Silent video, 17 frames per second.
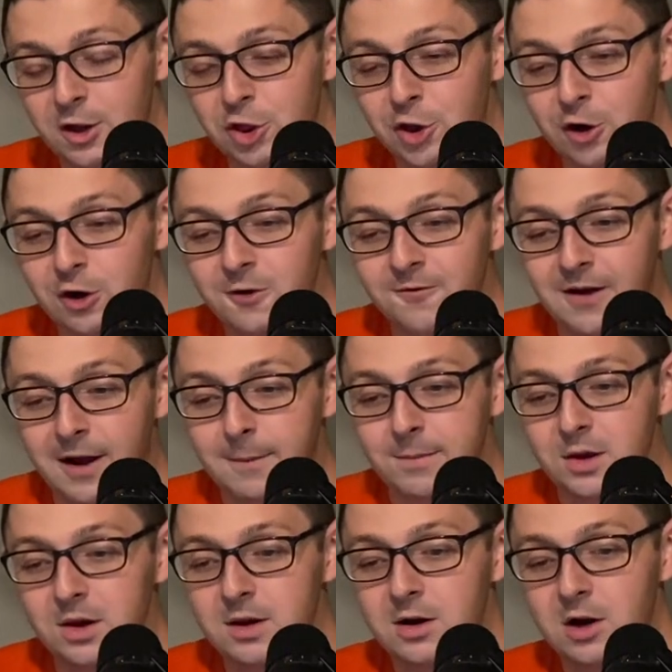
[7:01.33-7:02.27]
a $35
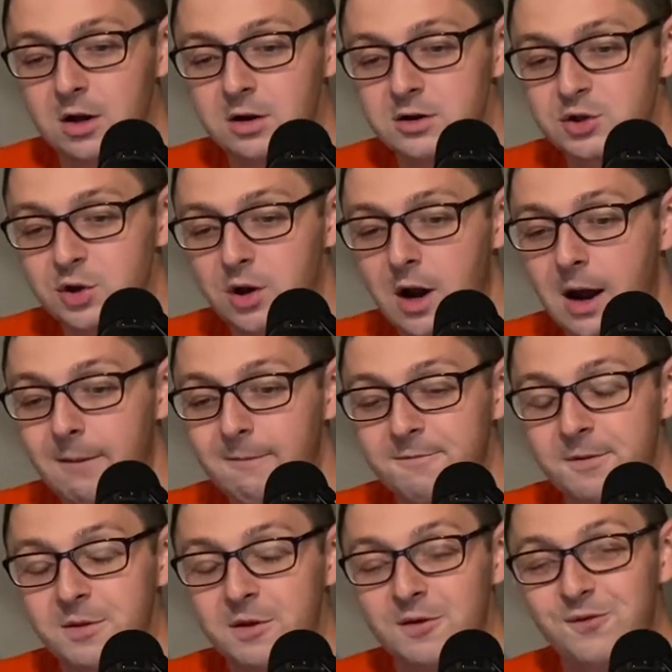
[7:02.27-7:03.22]
billion drop
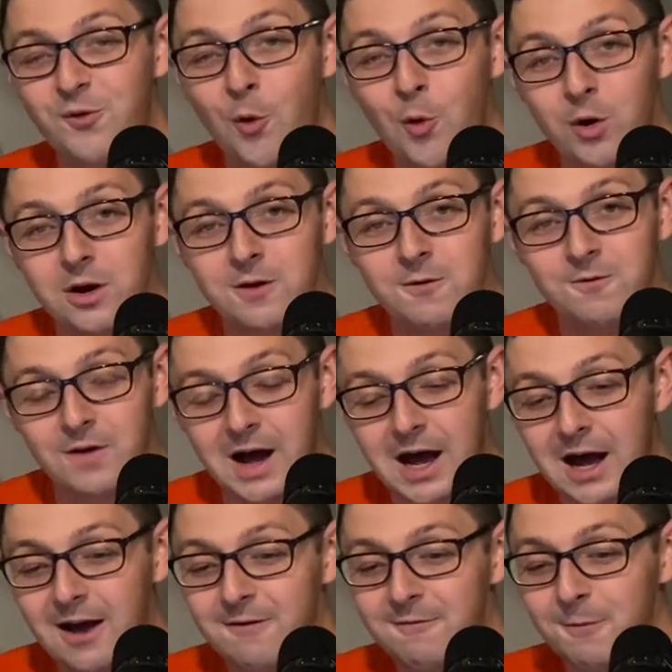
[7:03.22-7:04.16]
from the
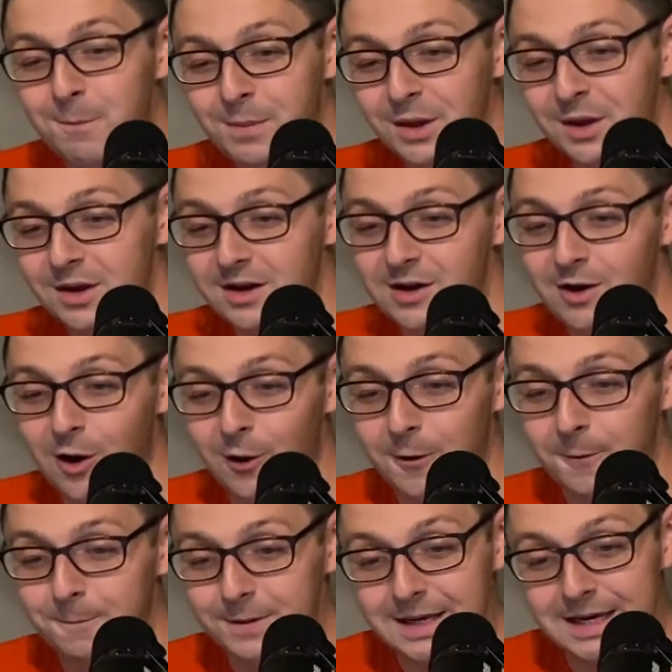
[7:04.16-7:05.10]
$45
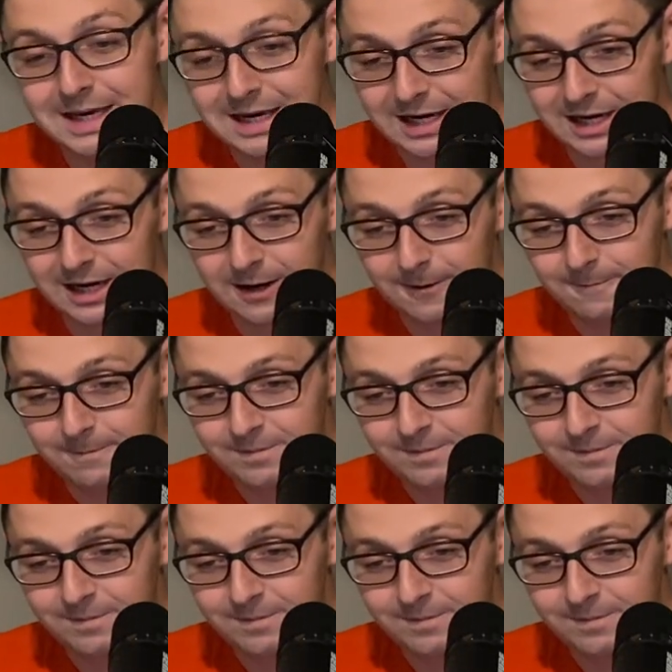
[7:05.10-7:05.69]
billion peak.